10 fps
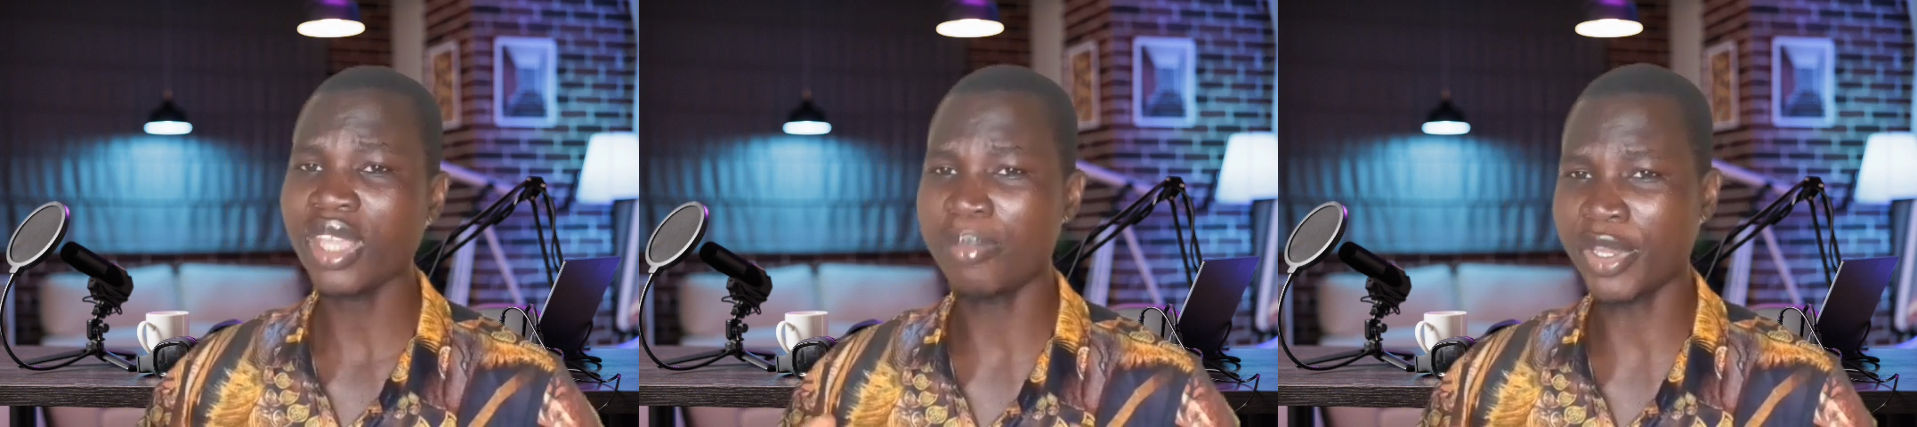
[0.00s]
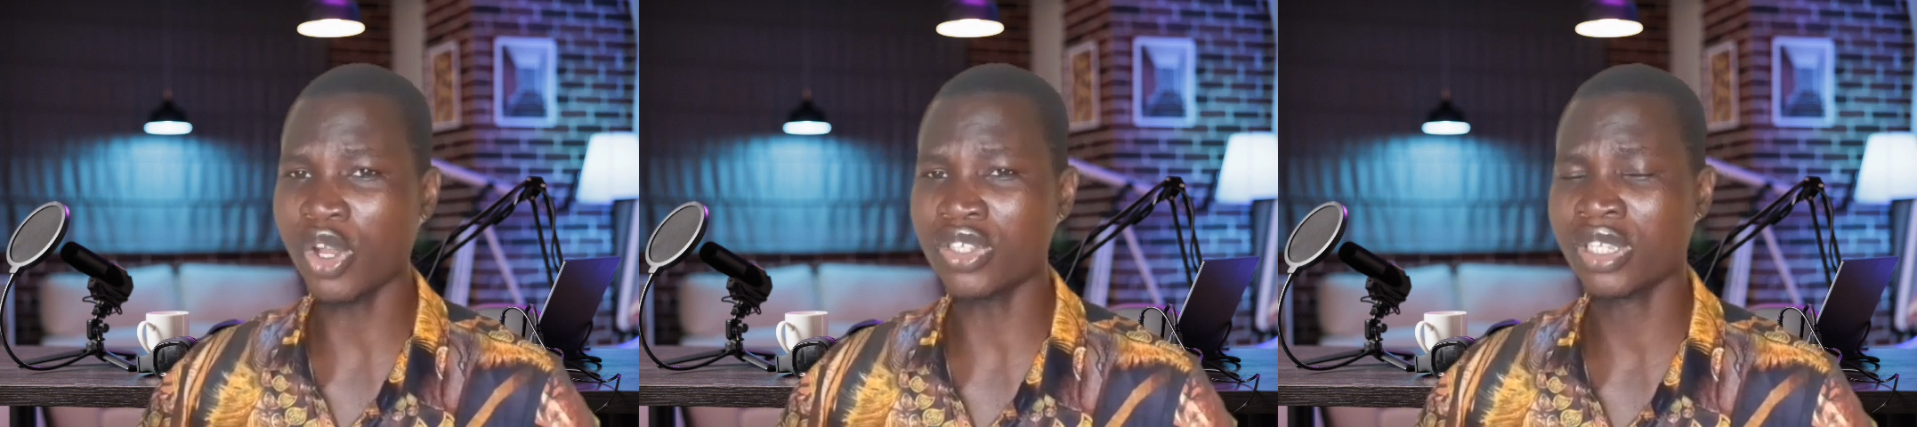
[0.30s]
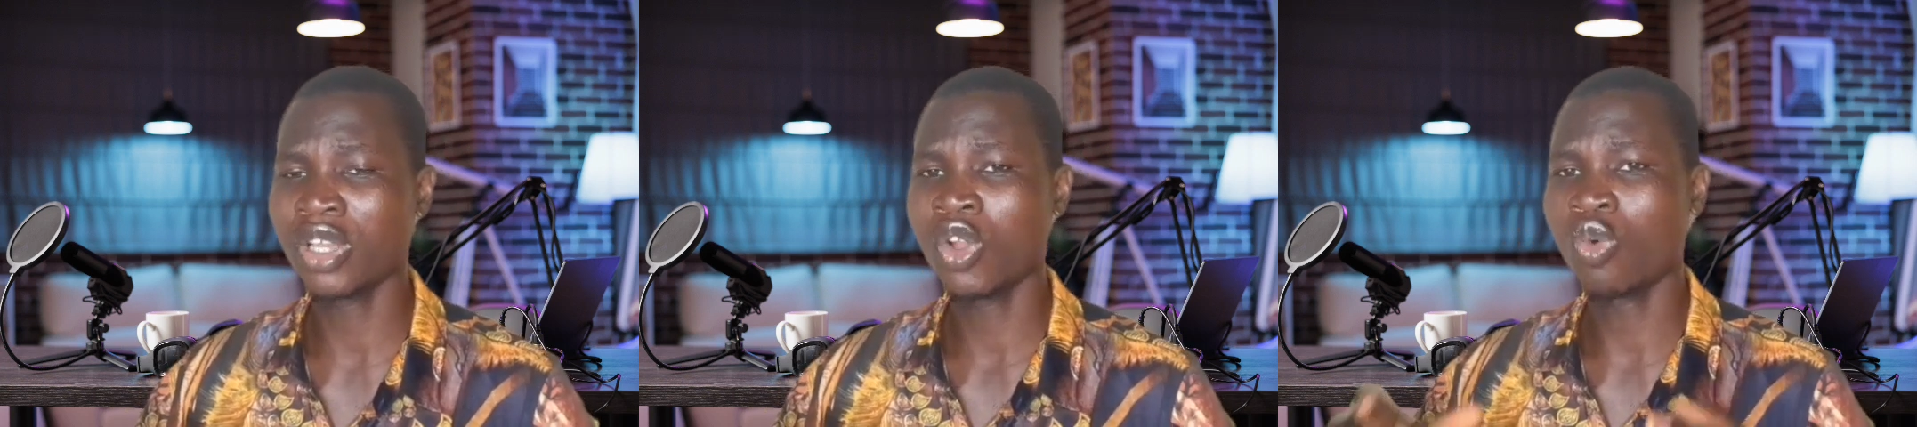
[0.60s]
Because
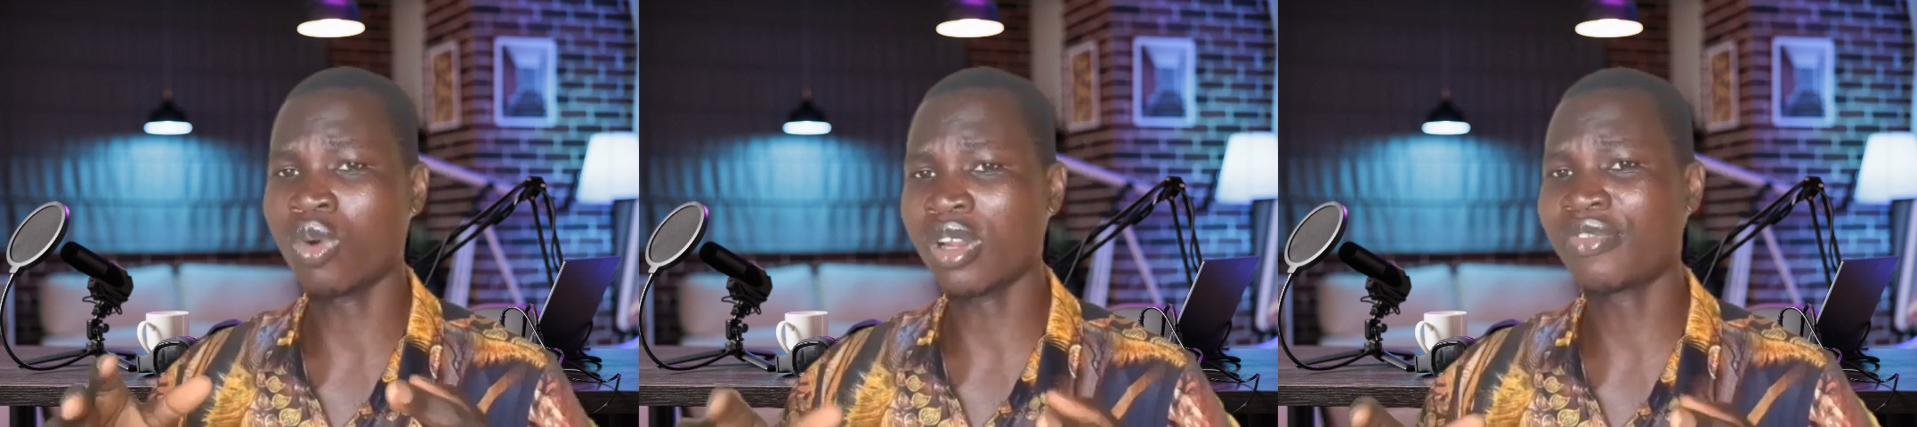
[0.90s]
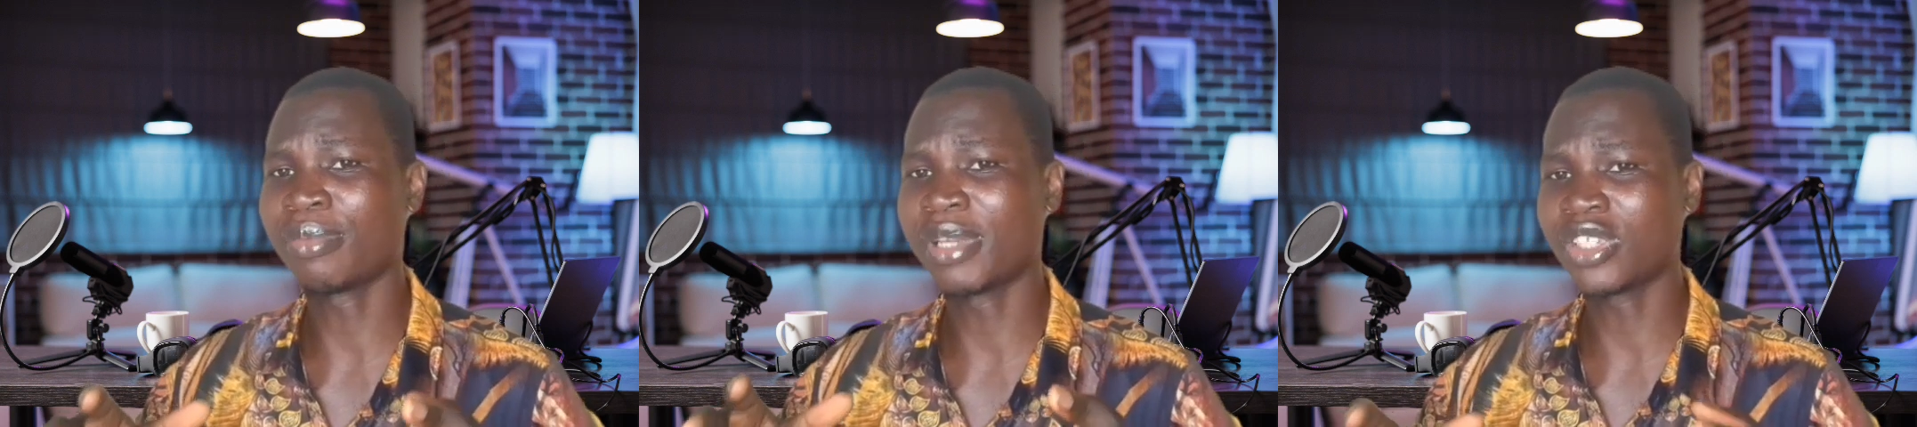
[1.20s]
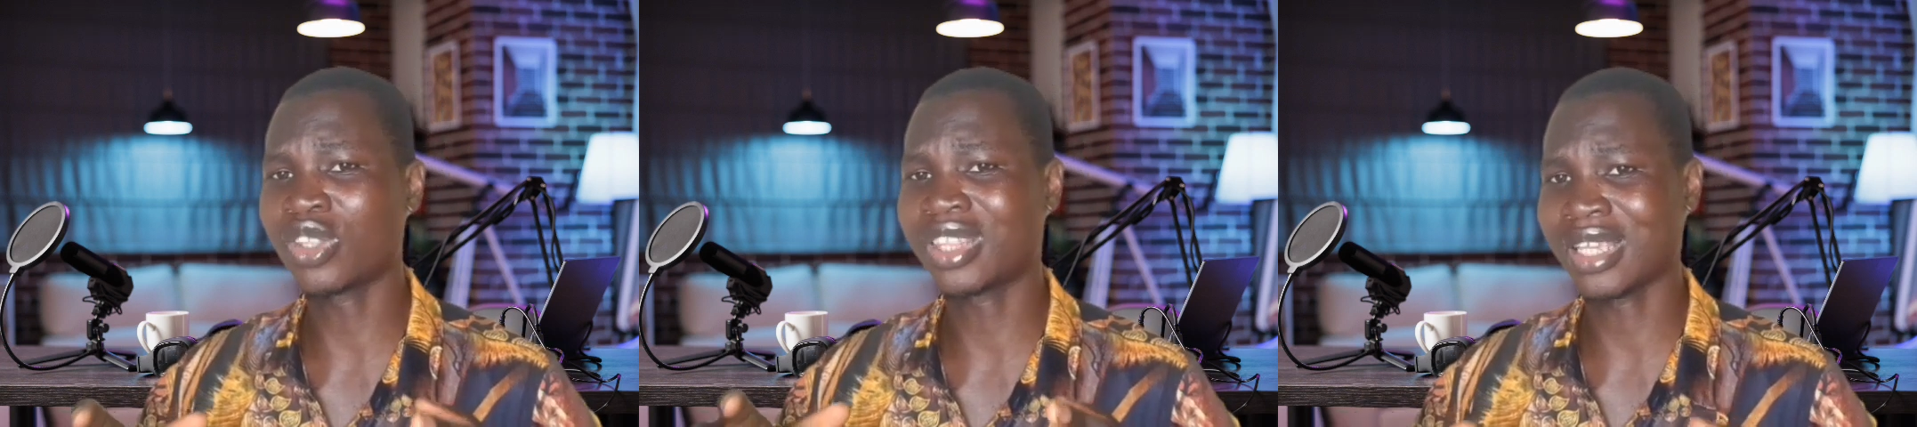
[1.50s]
one of the
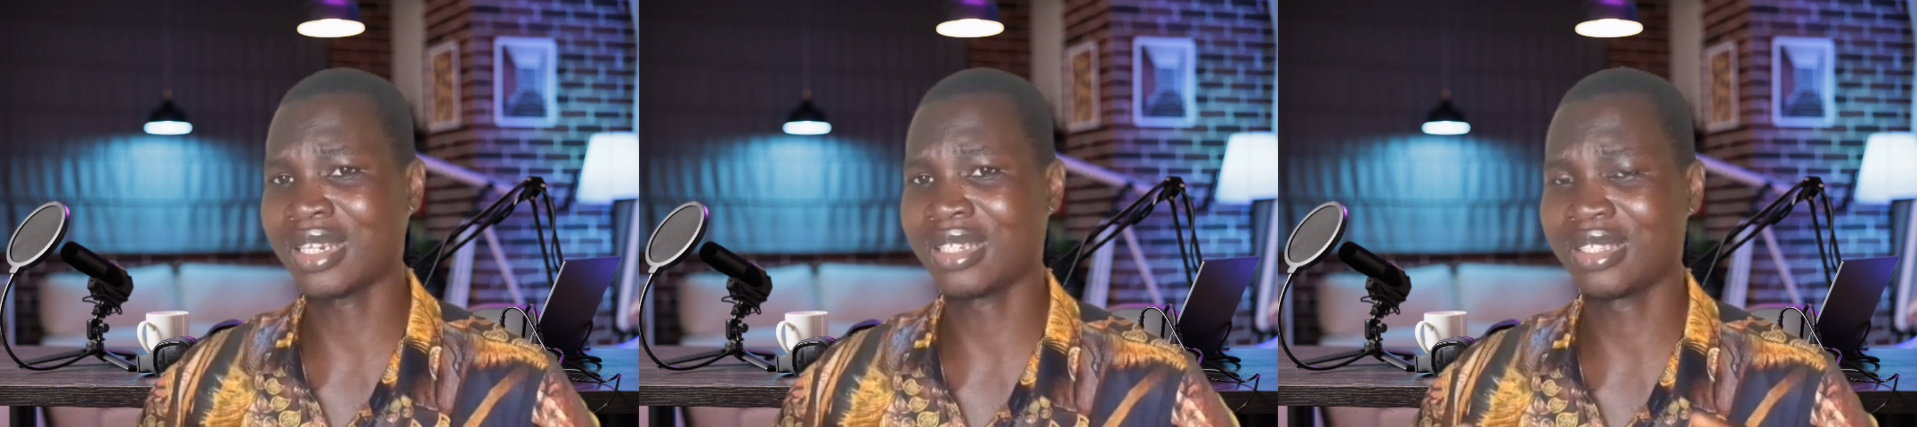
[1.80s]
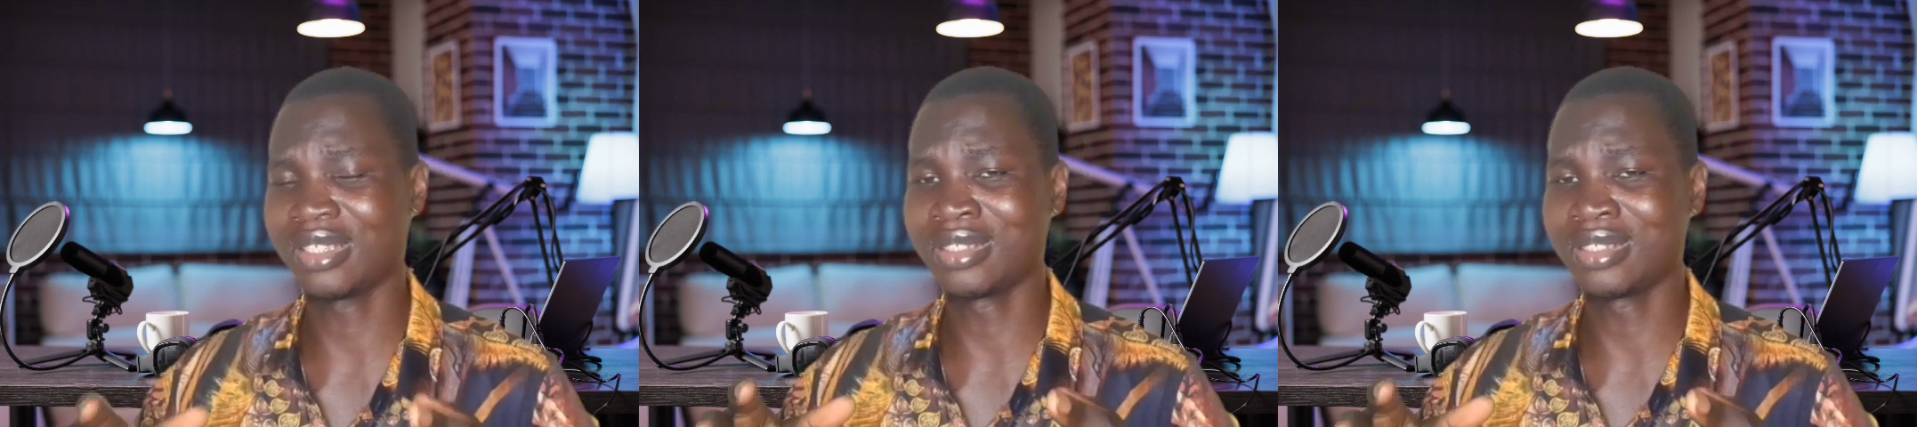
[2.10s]
major things